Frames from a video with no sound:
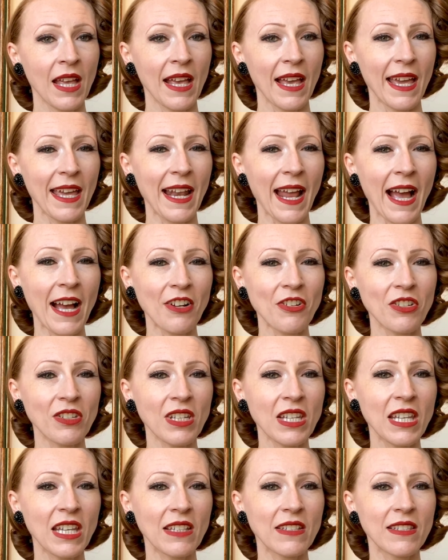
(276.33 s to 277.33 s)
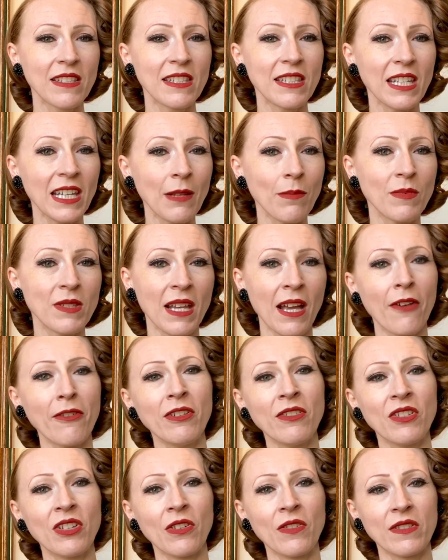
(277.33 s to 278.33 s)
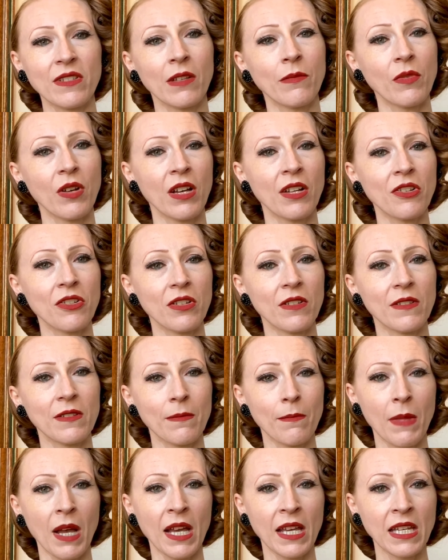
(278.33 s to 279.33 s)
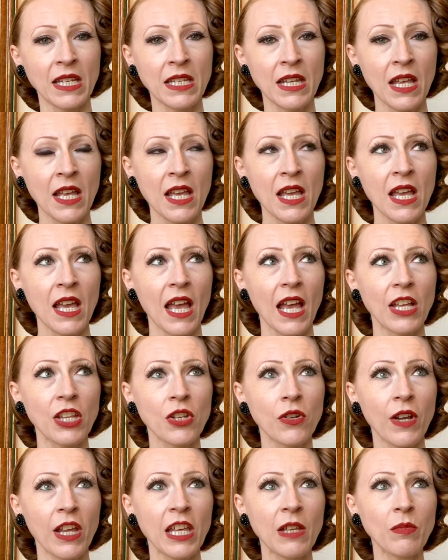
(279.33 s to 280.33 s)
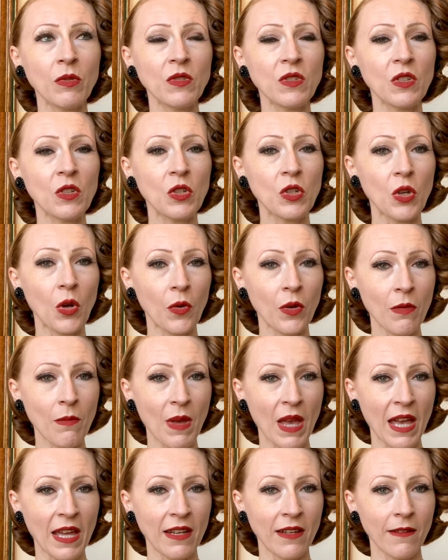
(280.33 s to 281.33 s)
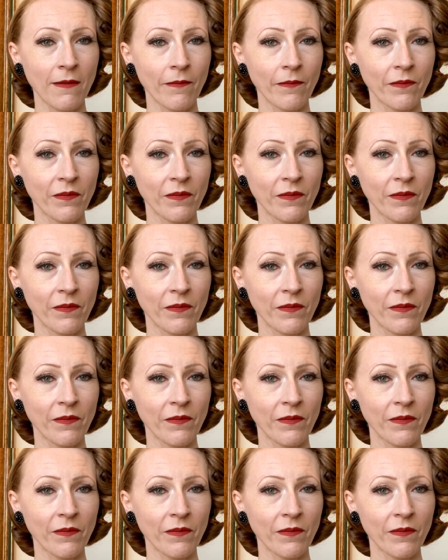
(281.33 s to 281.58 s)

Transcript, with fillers: it actually gets deep down into your subconscious mind and you're able to go to bed,